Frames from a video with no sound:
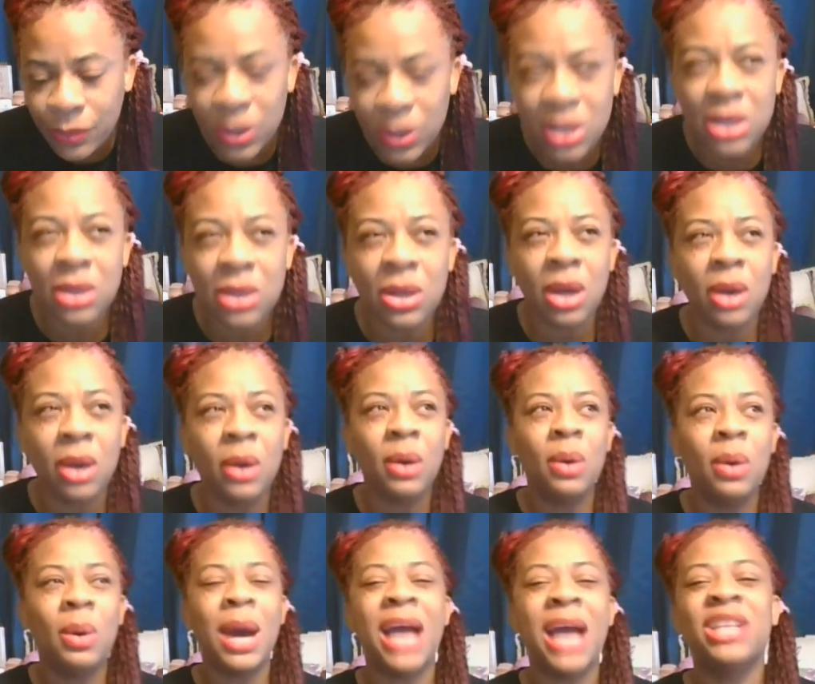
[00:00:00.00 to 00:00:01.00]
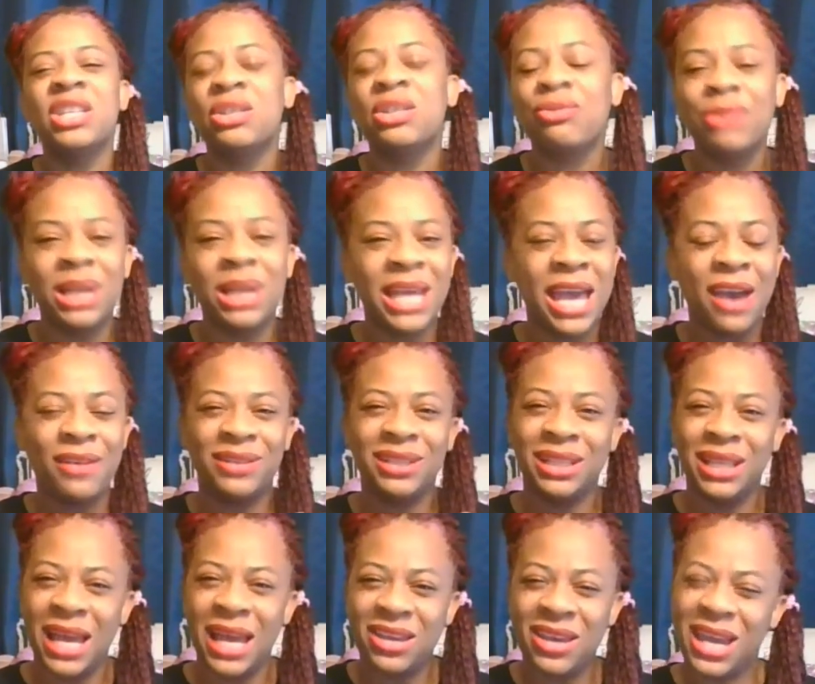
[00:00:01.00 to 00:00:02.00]
You know, I just really have to
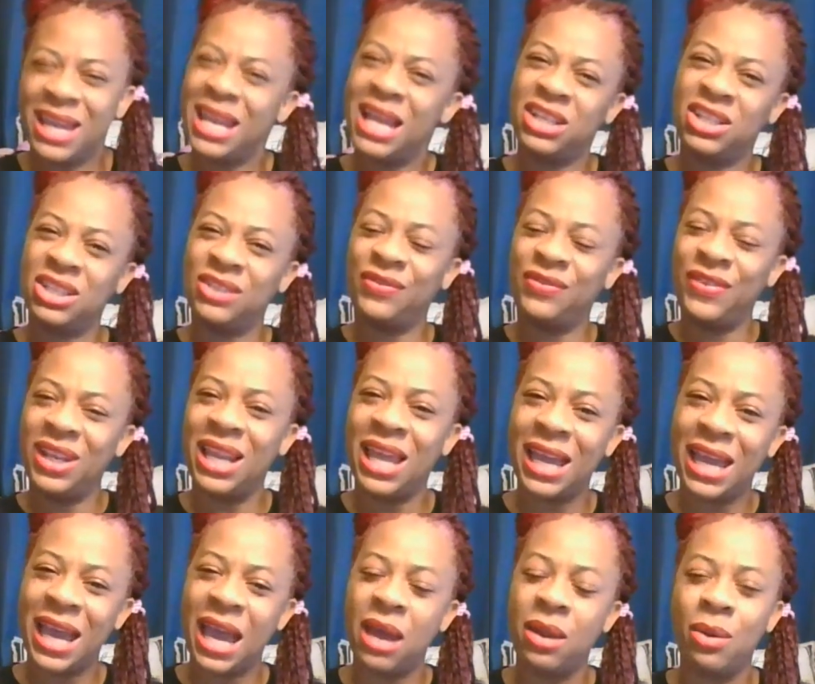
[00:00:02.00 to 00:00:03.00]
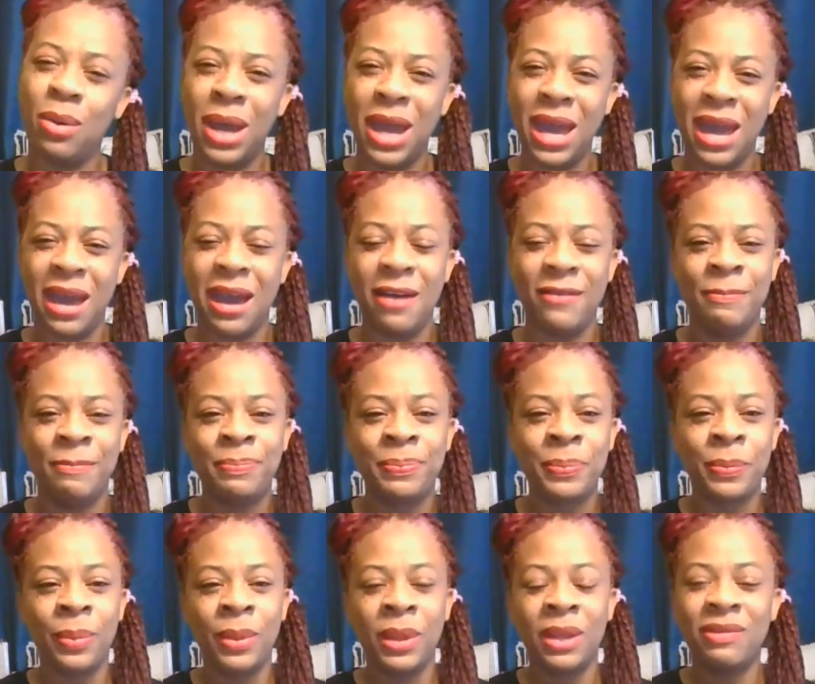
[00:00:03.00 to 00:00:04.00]
like it. And I just feel like I don't have
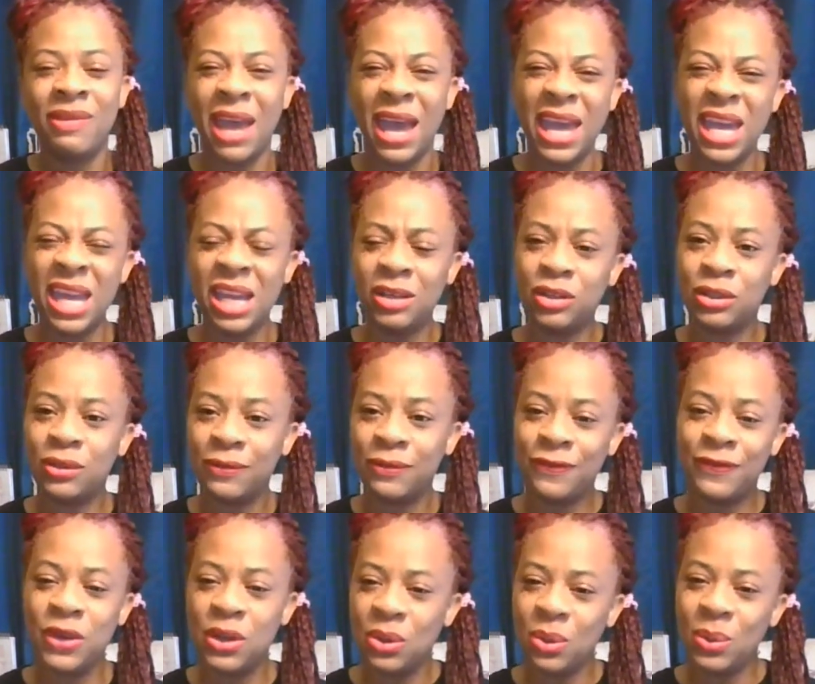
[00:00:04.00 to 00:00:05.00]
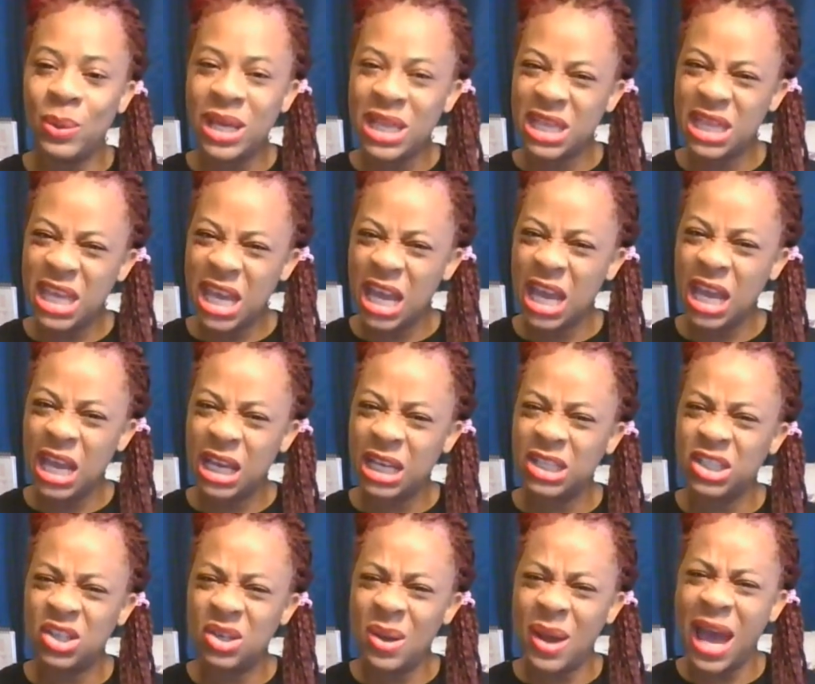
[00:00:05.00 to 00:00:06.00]
that interviewing thing. Because,
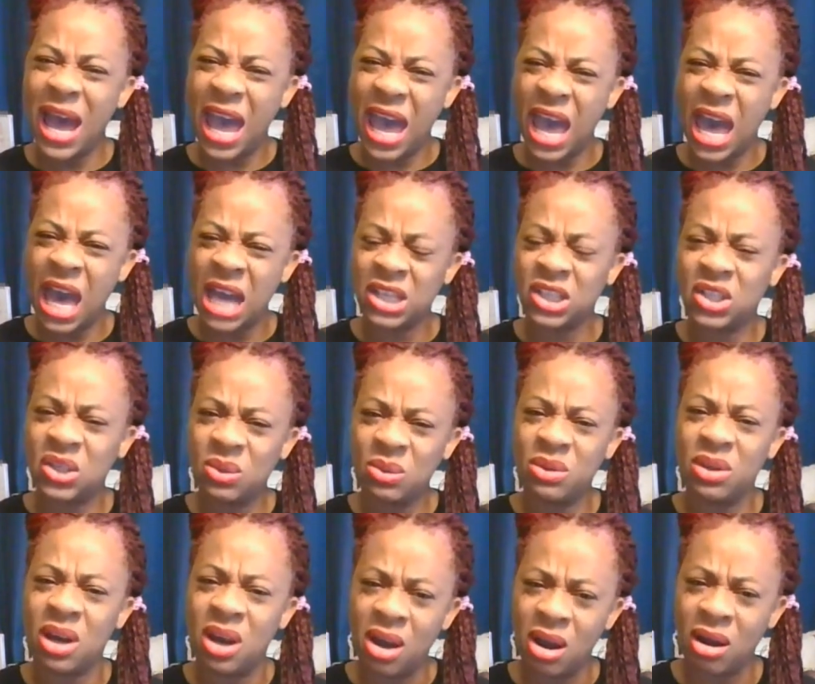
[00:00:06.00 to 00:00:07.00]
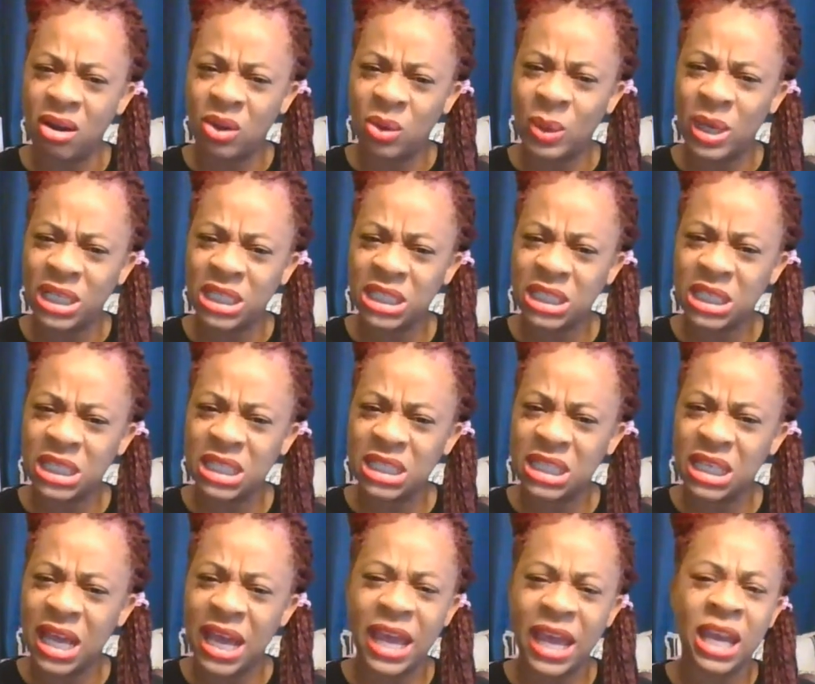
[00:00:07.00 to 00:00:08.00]
you know, I ask you the hard questions
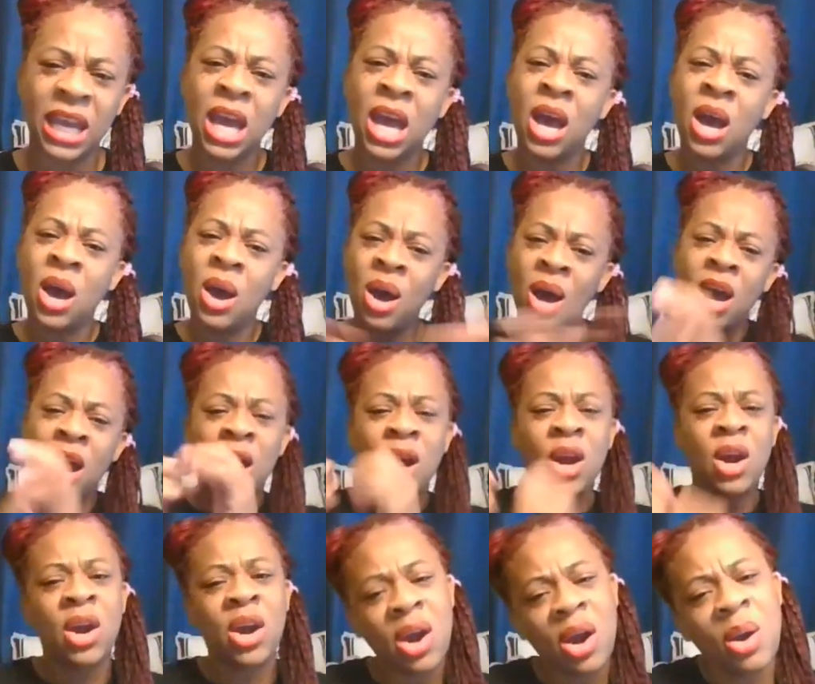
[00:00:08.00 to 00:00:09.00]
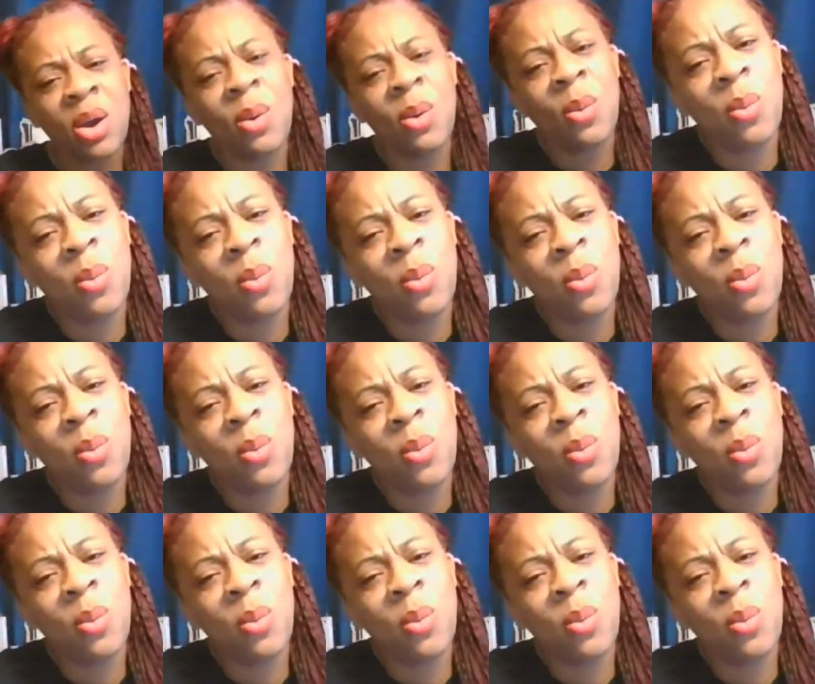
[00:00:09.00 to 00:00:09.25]
like, girl,